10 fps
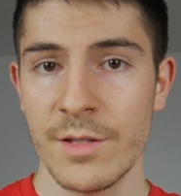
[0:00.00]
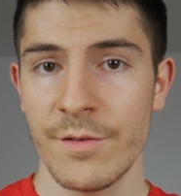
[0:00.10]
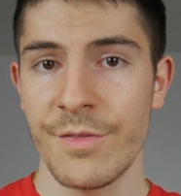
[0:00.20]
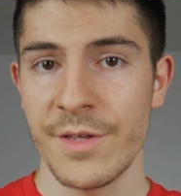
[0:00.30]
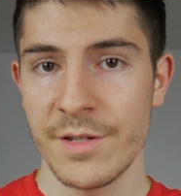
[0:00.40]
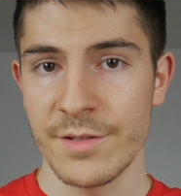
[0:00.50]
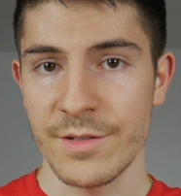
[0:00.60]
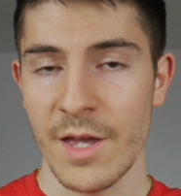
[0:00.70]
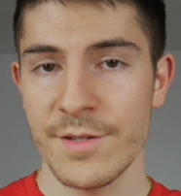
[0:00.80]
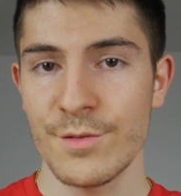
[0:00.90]
kind of
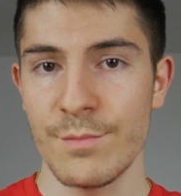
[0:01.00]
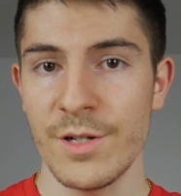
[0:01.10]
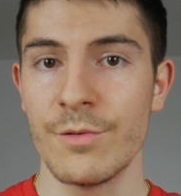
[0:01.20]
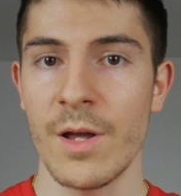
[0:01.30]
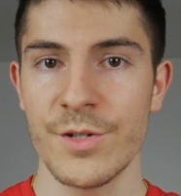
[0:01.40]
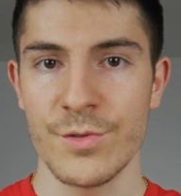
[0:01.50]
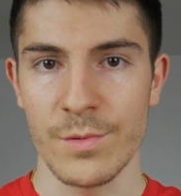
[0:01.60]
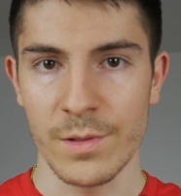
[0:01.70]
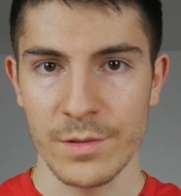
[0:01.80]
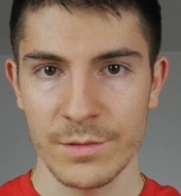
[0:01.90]
things has to be
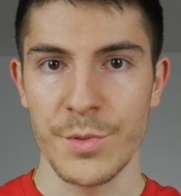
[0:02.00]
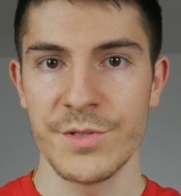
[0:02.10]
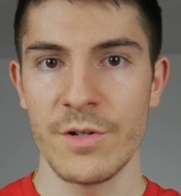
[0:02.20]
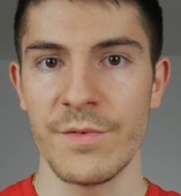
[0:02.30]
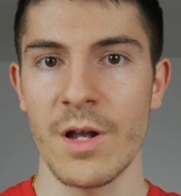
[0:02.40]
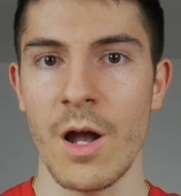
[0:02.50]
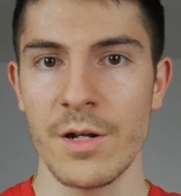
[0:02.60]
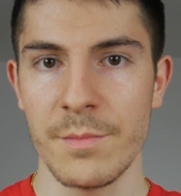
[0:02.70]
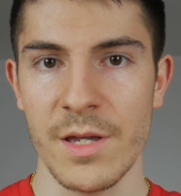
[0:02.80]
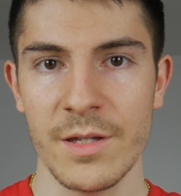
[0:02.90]
gradual to preserve the
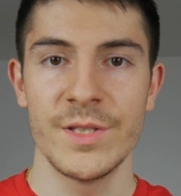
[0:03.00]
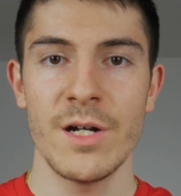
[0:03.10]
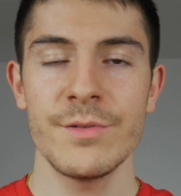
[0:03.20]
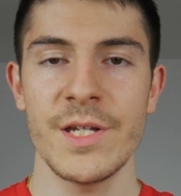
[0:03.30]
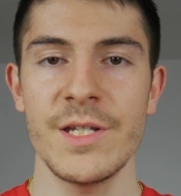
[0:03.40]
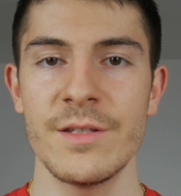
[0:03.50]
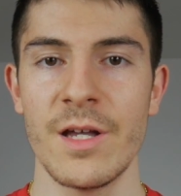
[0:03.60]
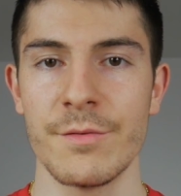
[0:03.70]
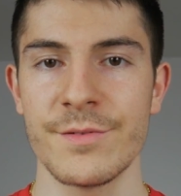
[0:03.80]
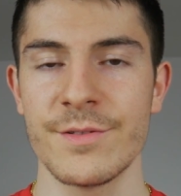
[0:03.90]
economy. Without any
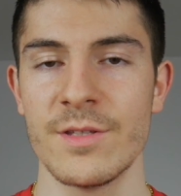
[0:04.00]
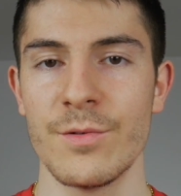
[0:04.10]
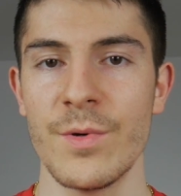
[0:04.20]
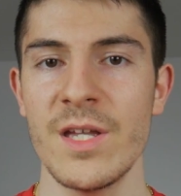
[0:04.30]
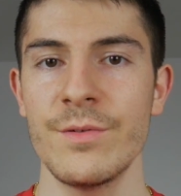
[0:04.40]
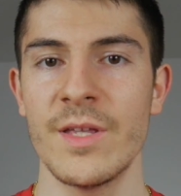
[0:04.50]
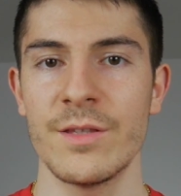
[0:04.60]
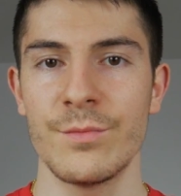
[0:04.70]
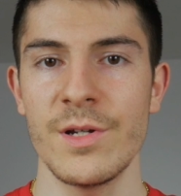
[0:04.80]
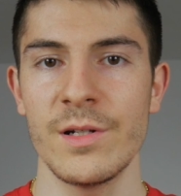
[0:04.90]
doubts, the way
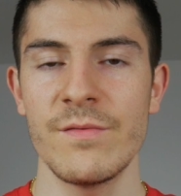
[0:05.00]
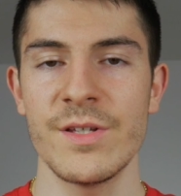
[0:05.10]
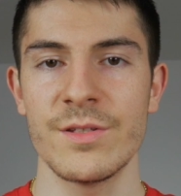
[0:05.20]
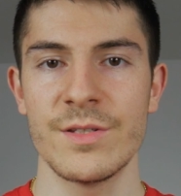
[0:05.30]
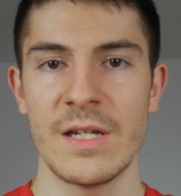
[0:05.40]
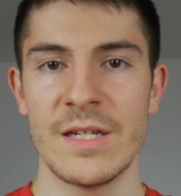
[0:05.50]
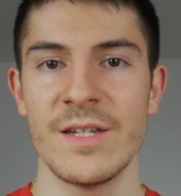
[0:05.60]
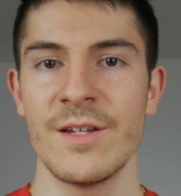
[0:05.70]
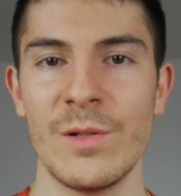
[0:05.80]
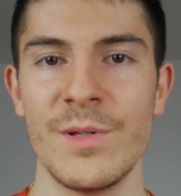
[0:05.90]
that we are living today
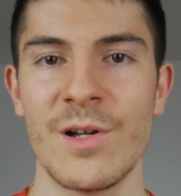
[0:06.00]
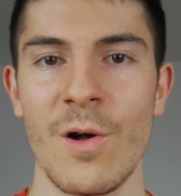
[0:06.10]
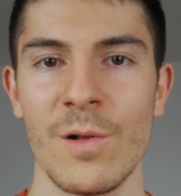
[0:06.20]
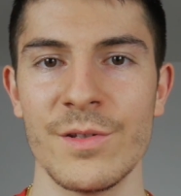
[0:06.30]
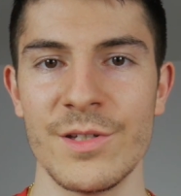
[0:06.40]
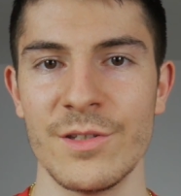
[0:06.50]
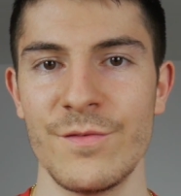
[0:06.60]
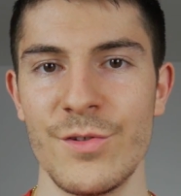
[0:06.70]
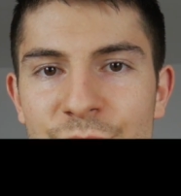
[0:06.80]
will be called in the